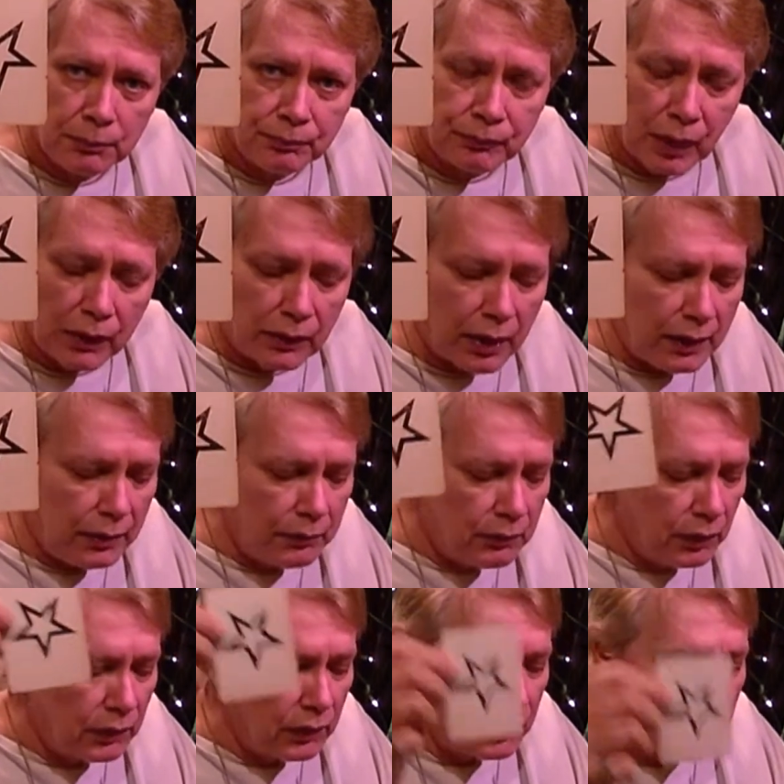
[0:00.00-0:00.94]
Okay?
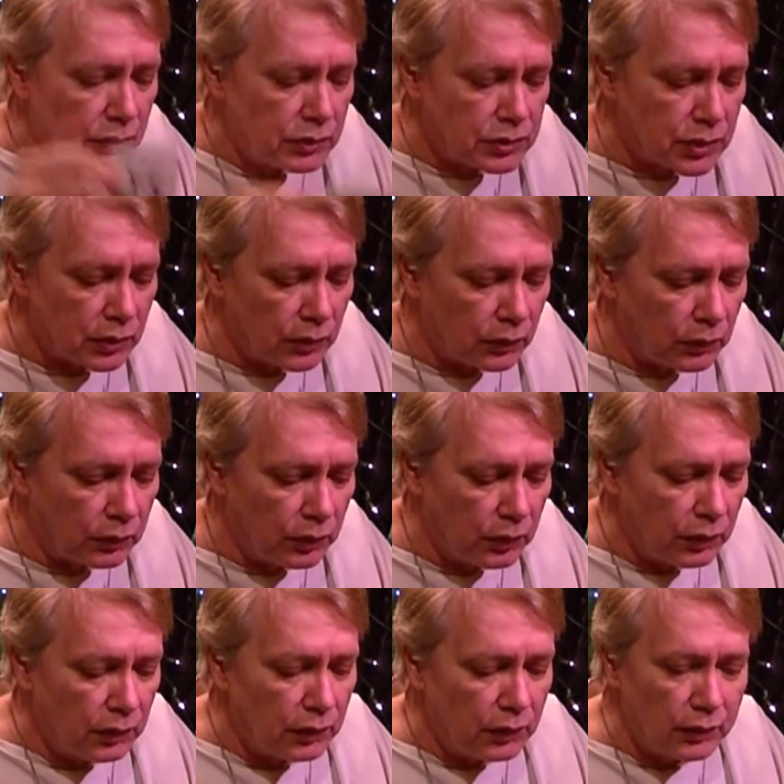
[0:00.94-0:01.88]
So
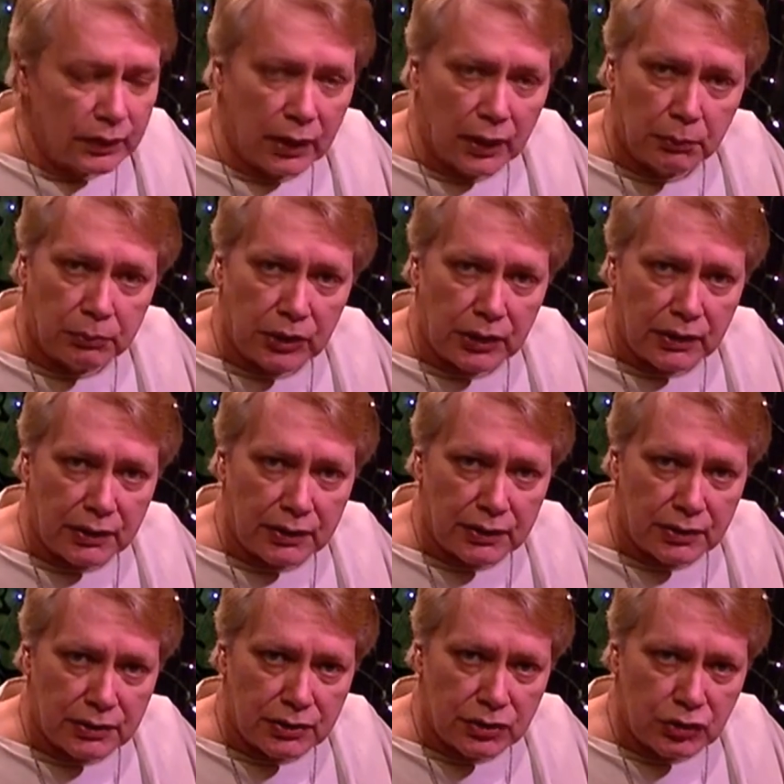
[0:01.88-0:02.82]
the object
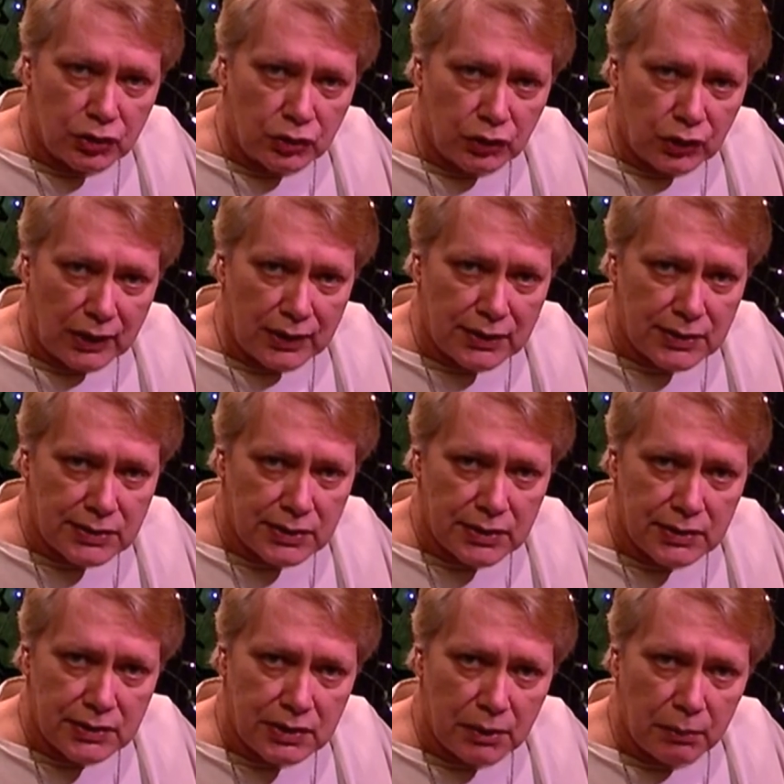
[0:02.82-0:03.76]
is to try to see
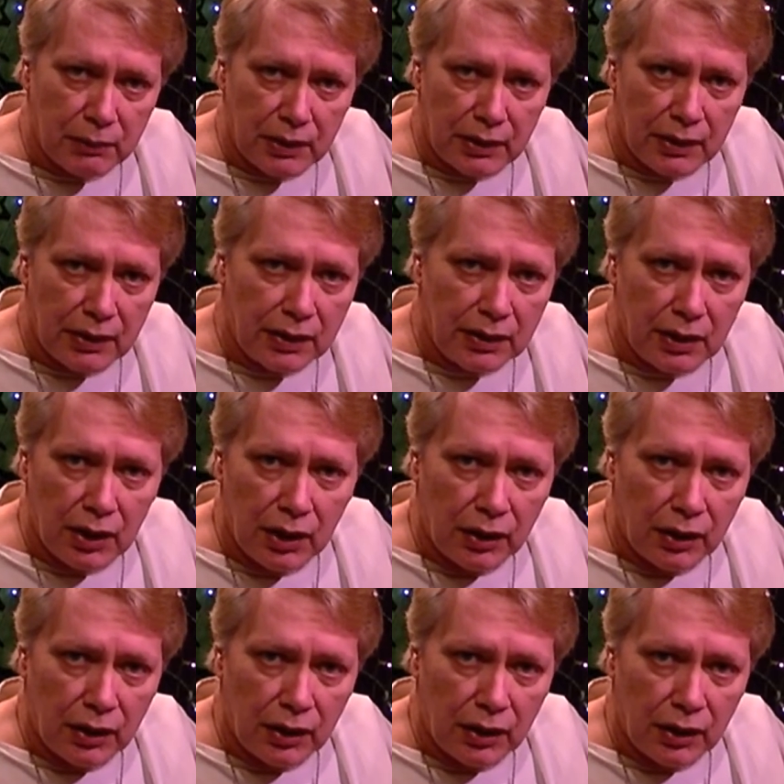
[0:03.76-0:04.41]
something